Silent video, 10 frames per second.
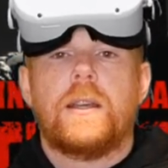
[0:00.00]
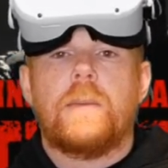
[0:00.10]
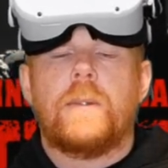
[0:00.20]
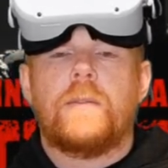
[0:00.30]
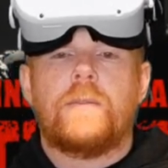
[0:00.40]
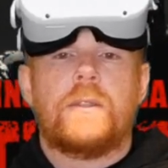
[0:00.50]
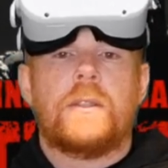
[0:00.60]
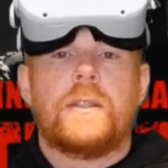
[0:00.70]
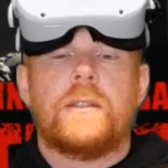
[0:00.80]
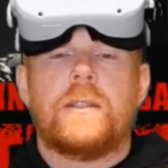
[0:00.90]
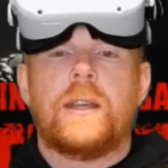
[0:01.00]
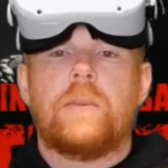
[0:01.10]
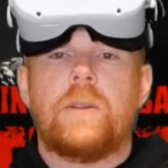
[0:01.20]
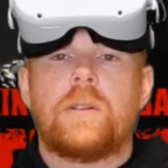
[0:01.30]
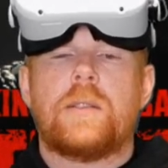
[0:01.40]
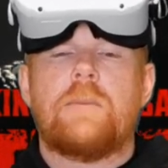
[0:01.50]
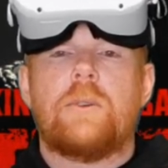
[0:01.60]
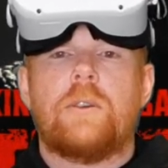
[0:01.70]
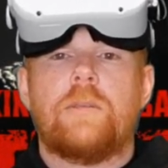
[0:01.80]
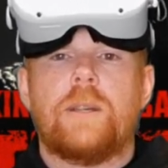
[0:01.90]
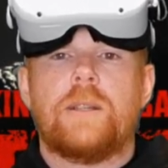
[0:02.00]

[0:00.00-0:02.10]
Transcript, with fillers: Um, I deleted the game a long time ago off my